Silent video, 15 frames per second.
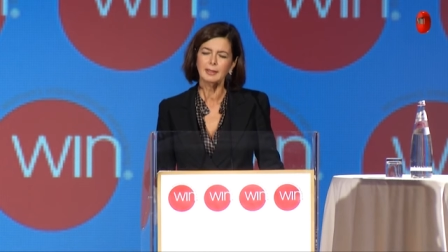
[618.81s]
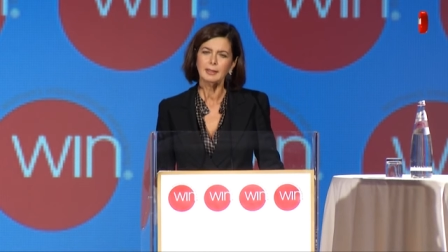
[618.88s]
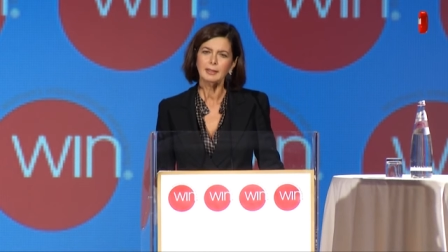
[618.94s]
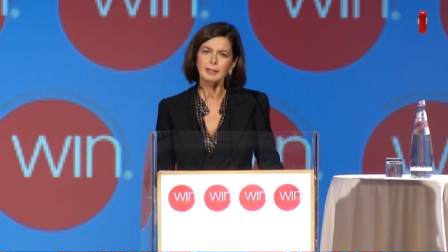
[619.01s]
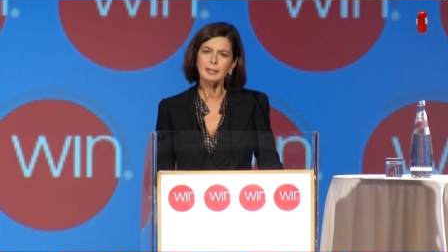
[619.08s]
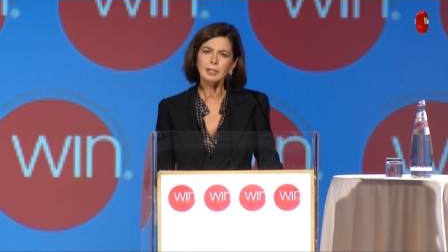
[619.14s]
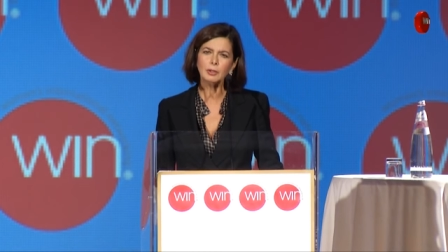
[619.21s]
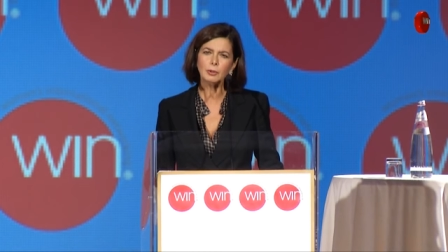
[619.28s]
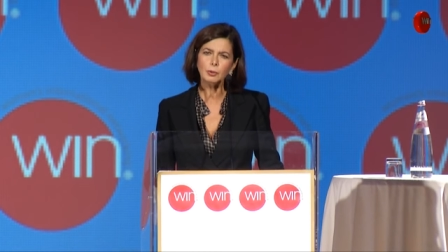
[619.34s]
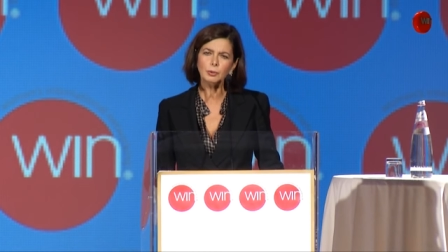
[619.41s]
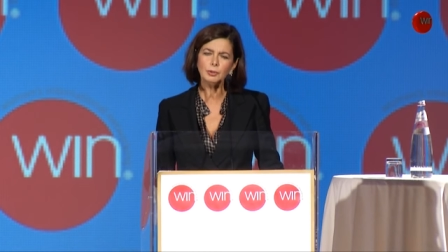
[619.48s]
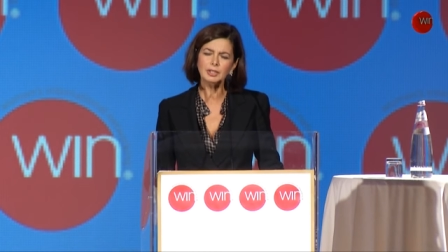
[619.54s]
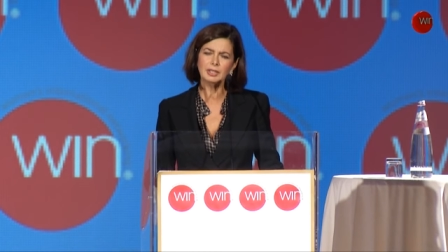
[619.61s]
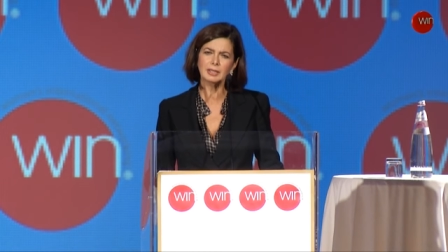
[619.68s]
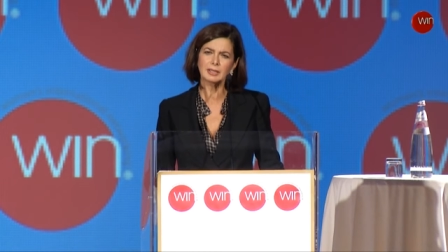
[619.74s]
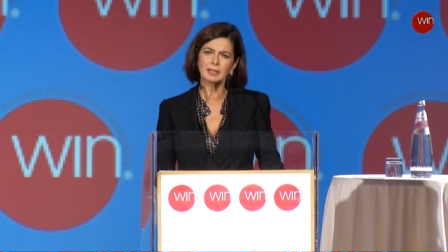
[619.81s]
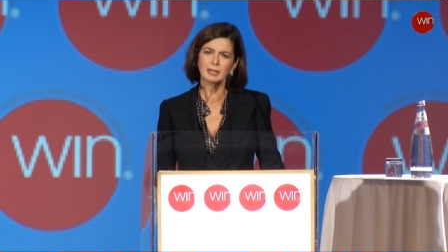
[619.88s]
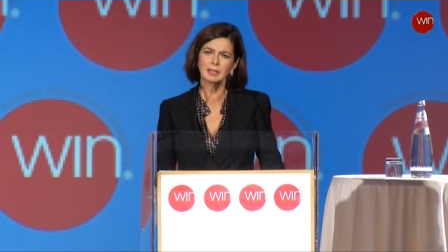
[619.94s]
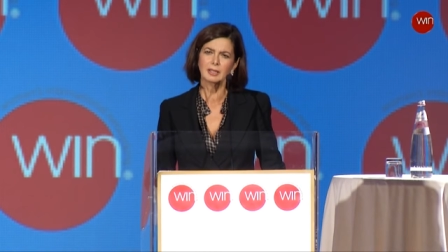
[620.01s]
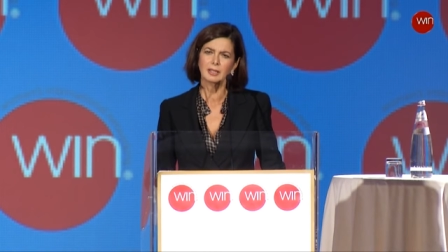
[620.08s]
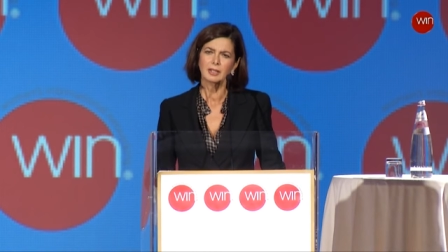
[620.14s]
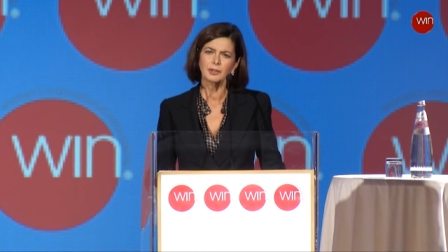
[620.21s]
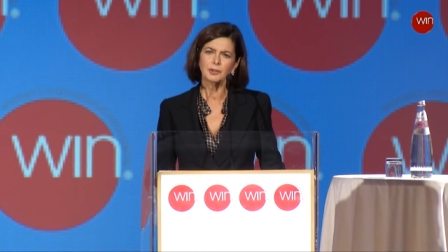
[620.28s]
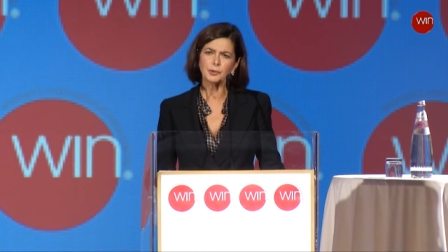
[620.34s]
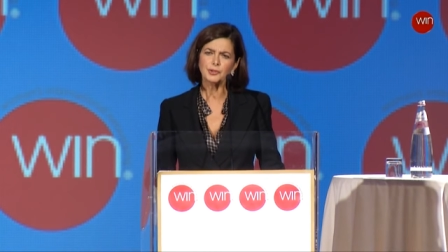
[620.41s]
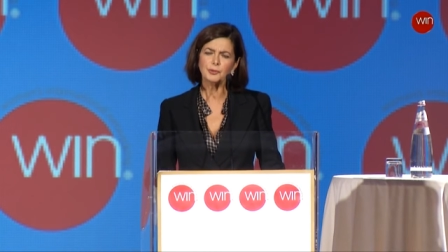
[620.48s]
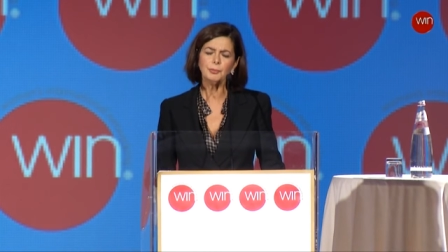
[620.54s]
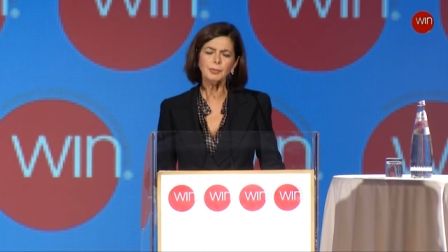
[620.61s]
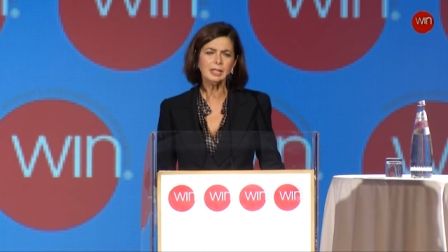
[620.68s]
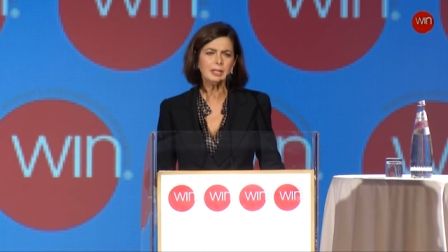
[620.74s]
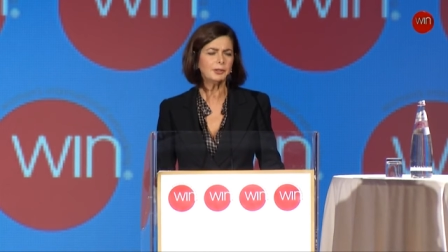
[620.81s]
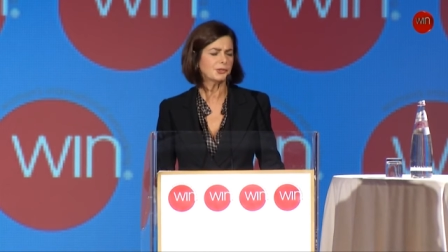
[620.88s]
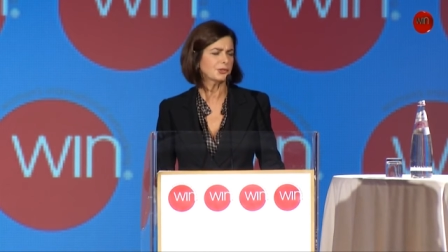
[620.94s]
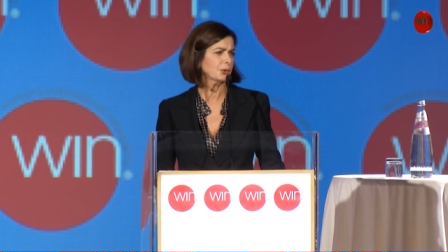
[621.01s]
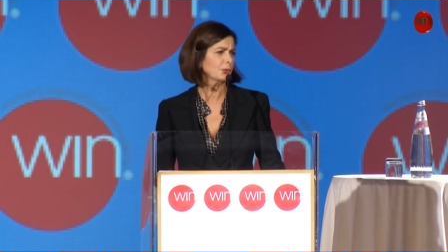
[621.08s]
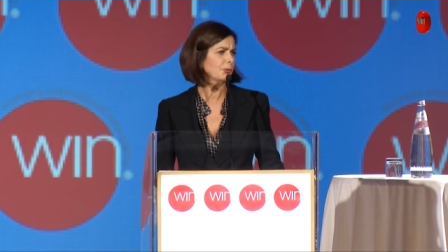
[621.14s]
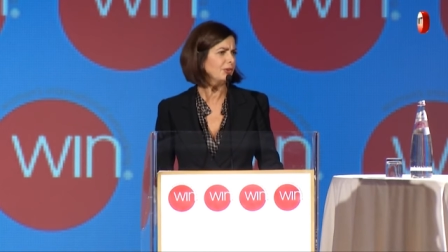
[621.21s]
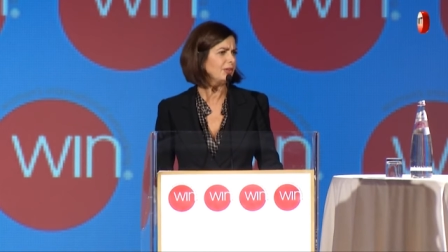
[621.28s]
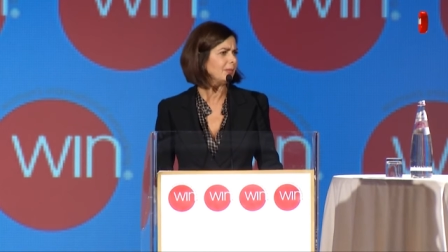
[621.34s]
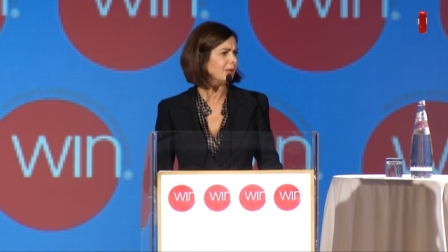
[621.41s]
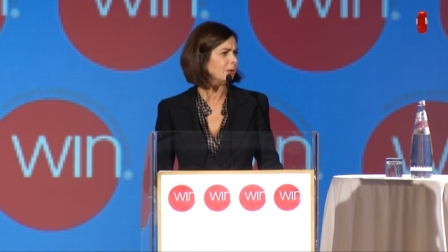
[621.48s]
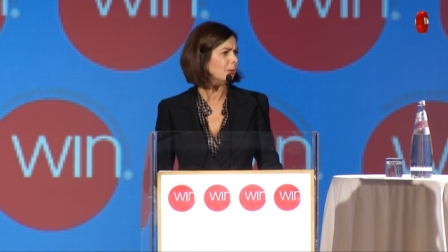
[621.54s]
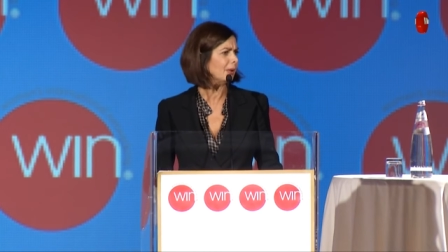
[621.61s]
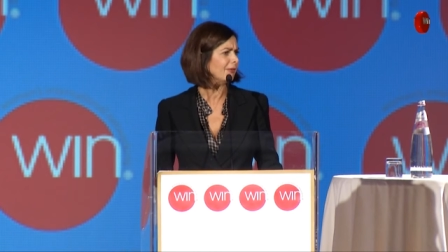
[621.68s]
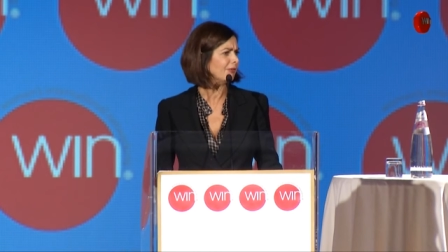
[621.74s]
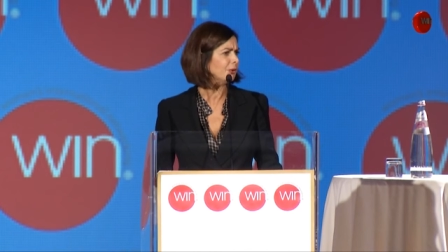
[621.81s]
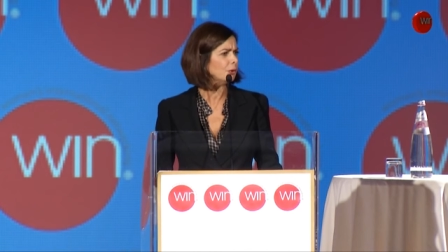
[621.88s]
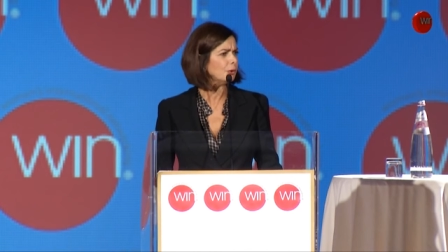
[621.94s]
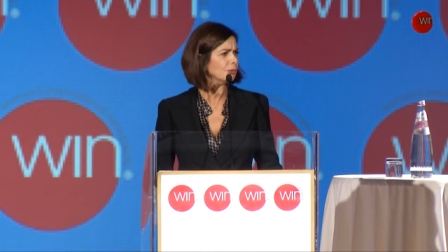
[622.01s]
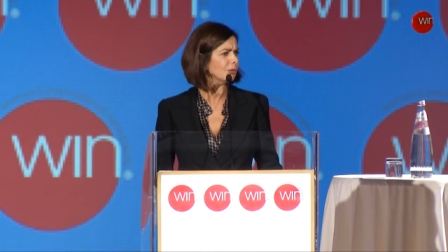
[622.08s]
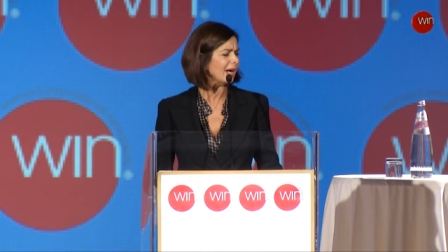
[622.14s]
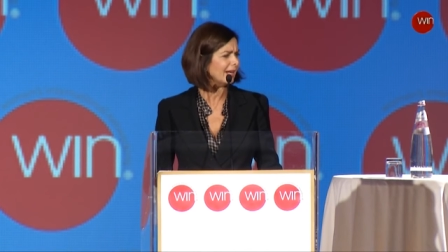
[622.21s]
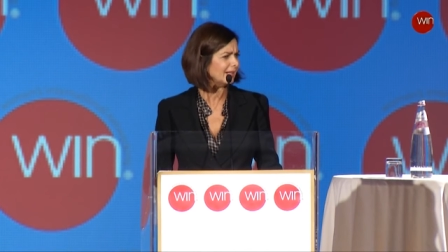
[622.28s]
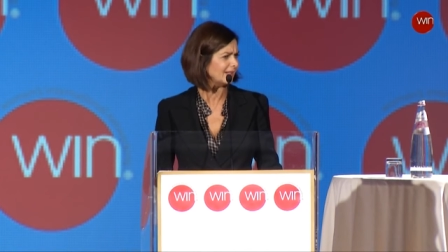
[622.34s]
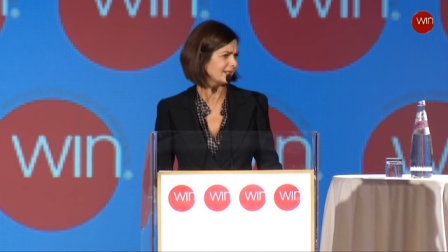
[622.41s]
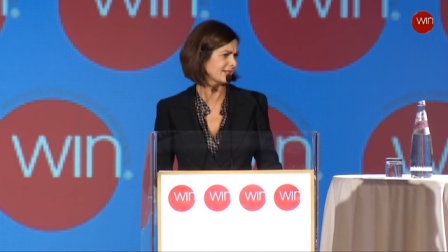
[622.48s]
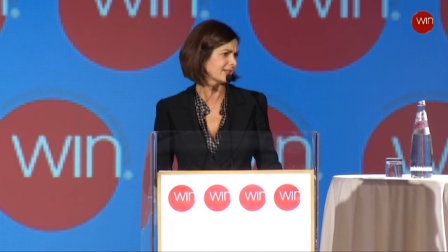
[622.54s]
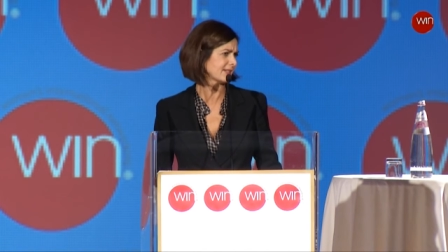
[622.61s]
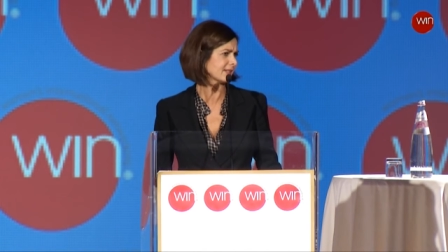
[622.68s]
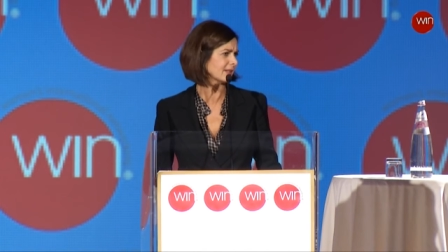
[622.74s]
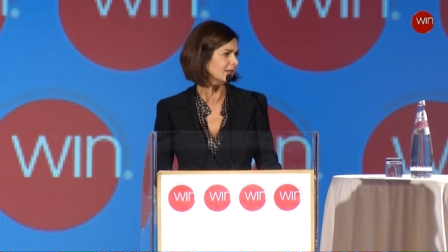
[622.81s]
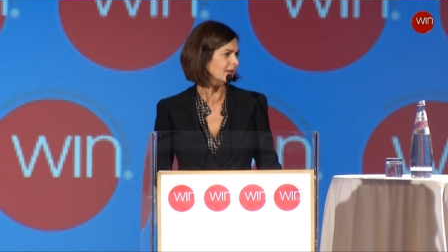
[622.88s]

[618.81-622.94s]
including those millions of women who have no rights.